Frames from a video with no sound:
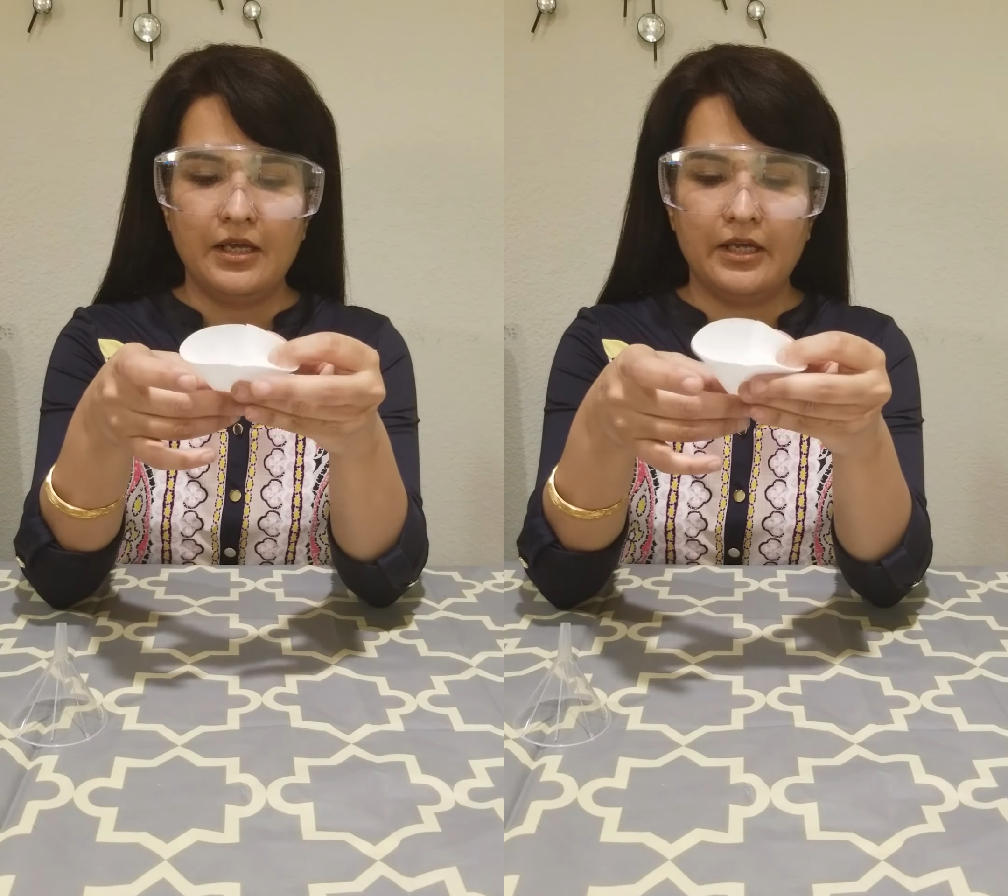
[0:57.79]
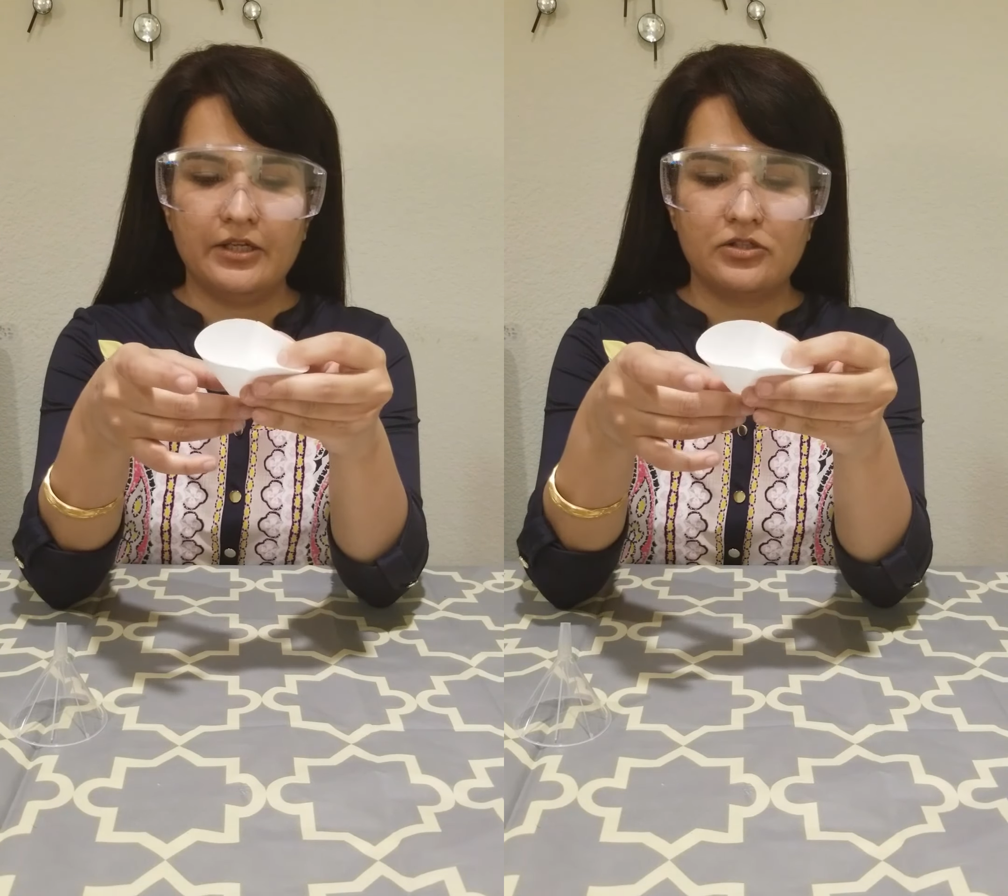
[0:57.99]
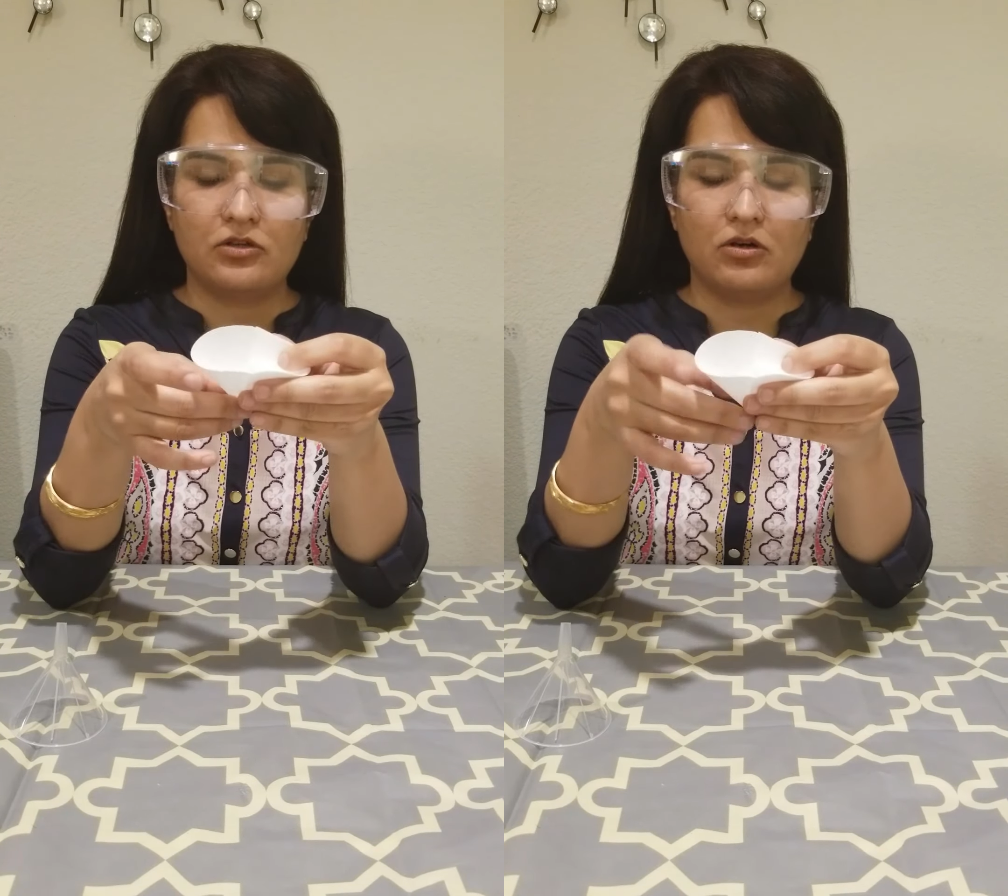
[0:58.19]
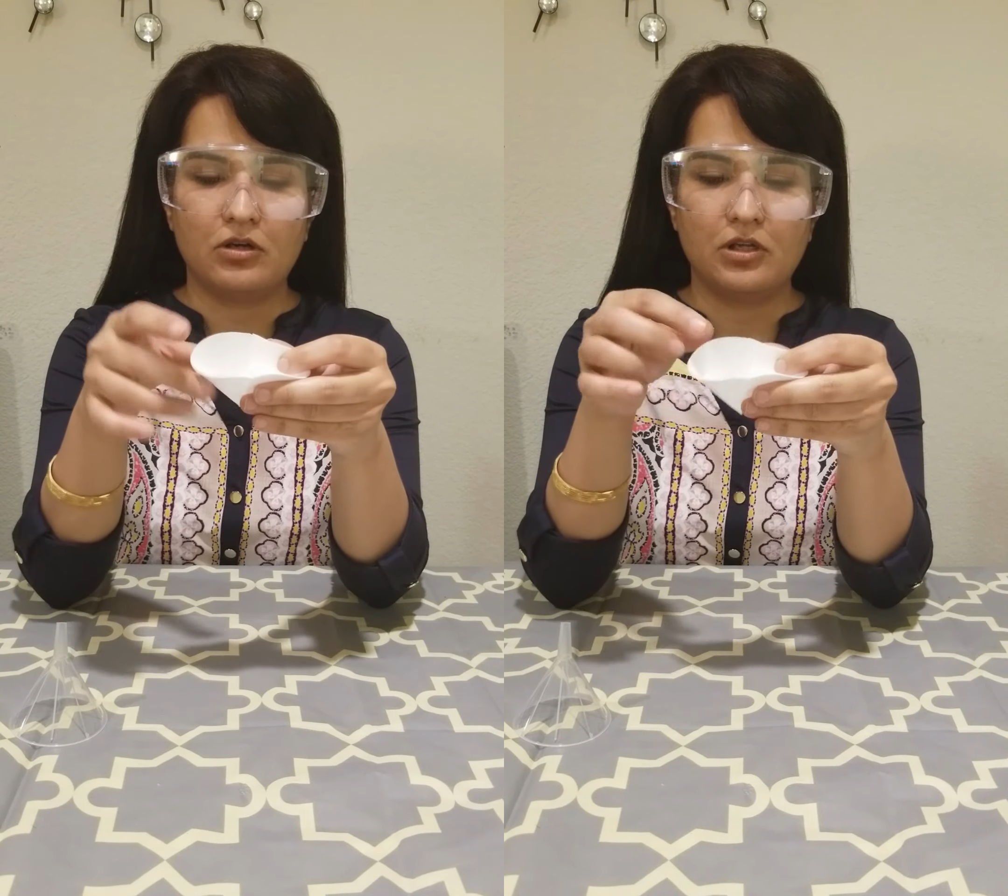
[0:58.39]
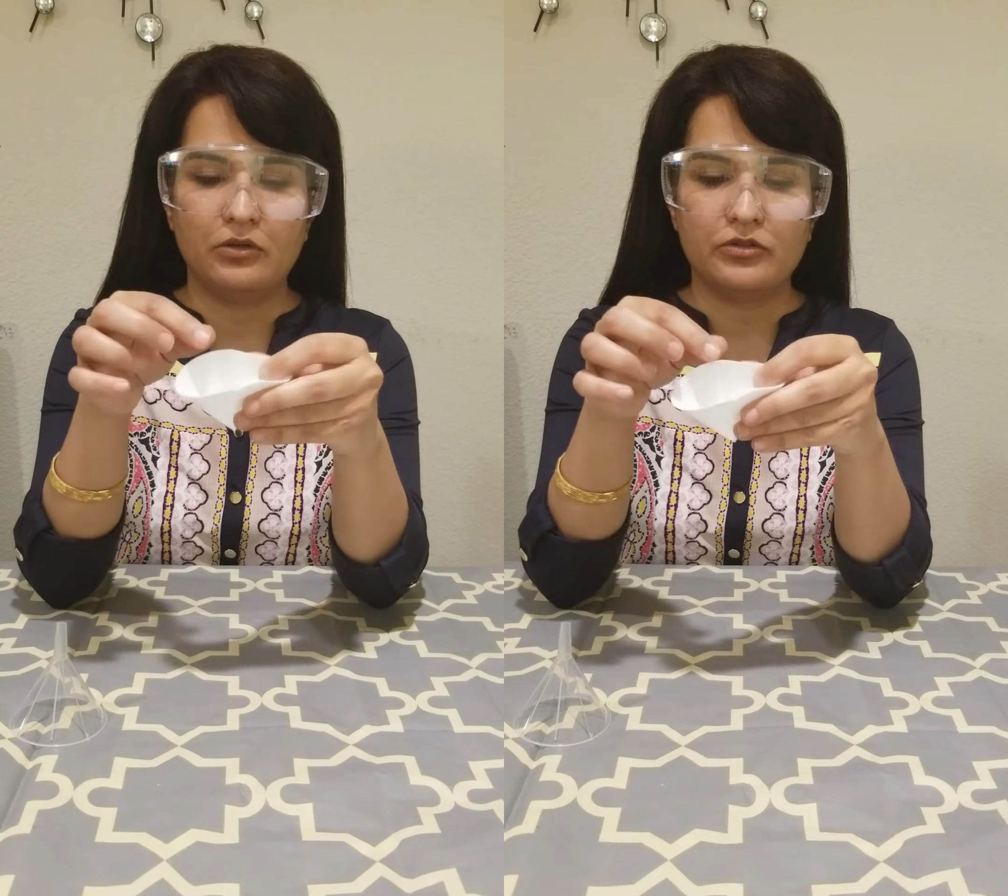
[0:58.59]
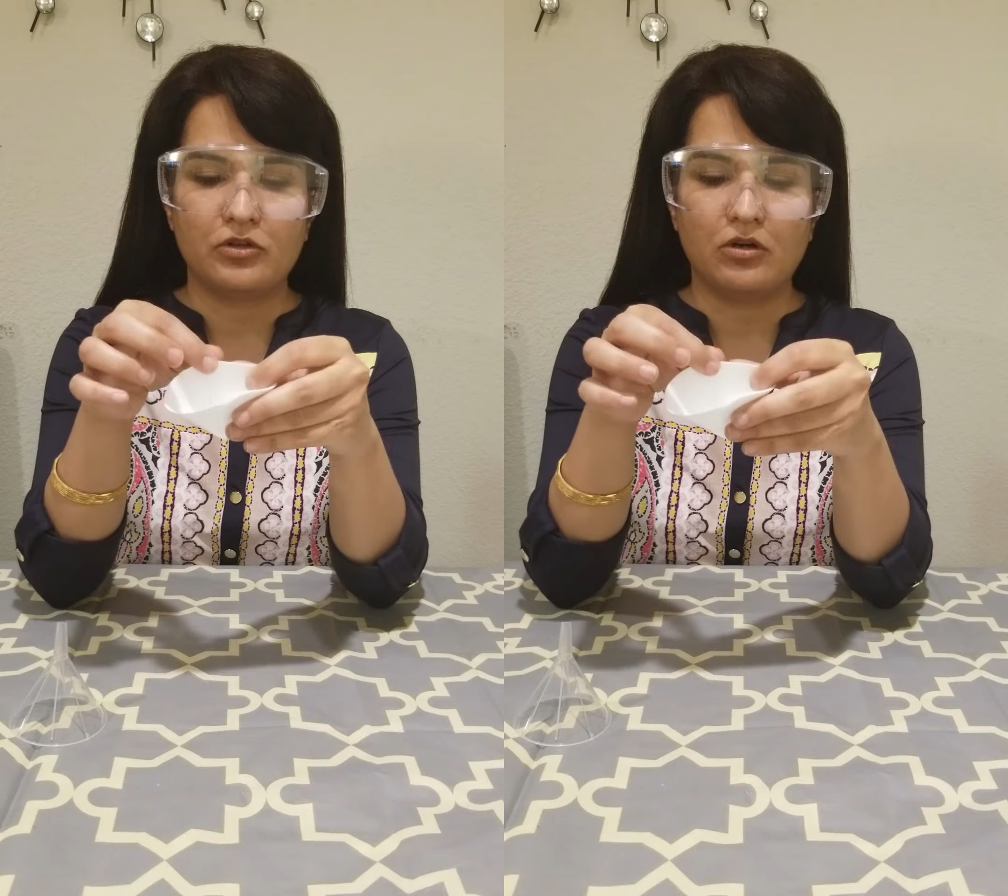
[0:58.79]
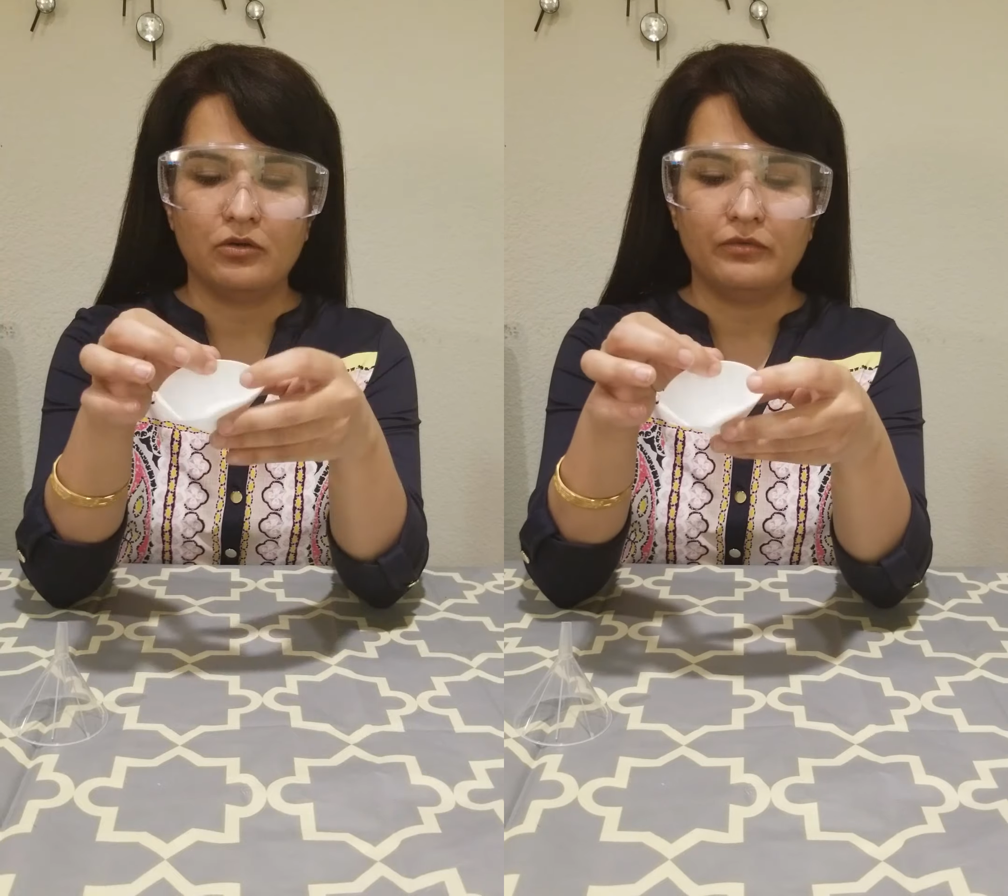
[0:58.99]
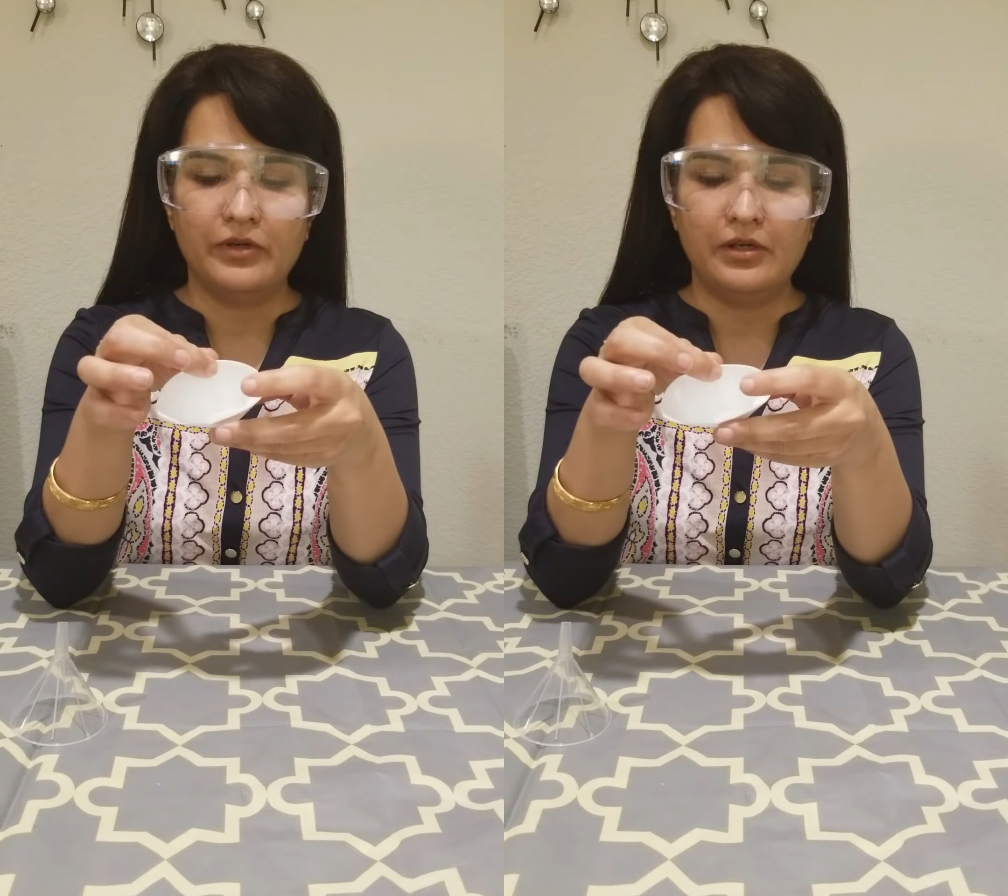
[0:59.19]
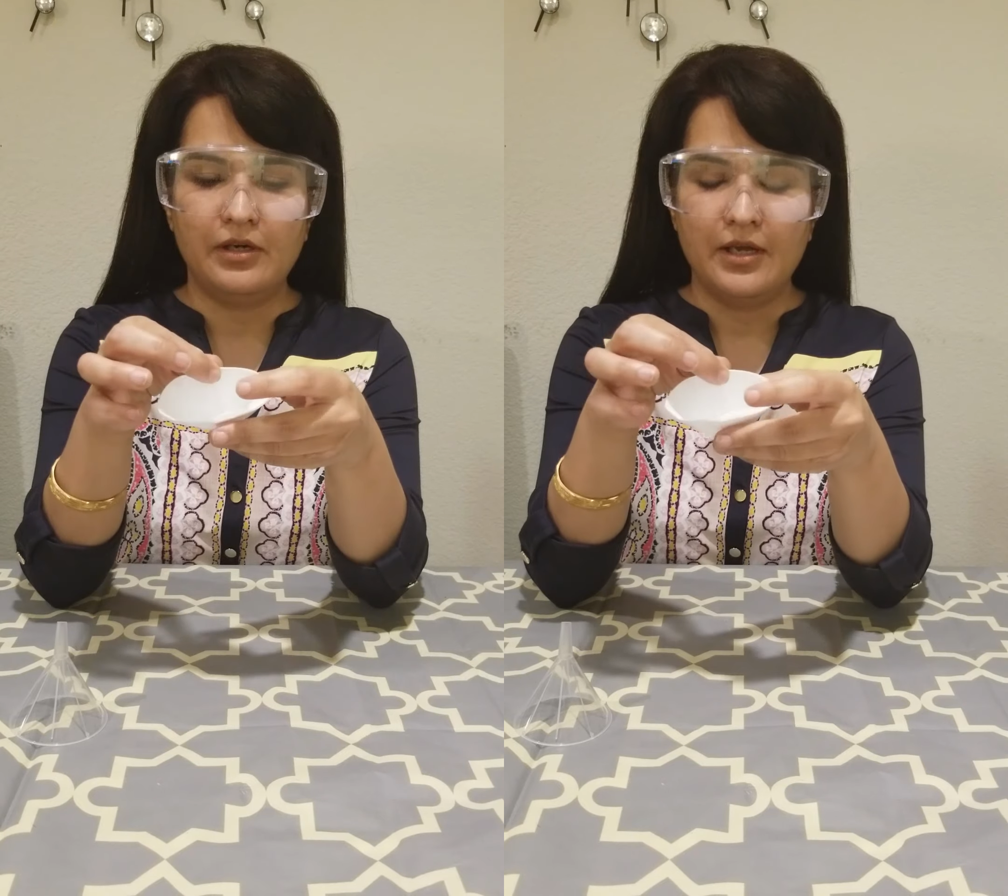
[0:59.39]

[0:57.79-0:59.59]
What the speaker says: It is closed all over,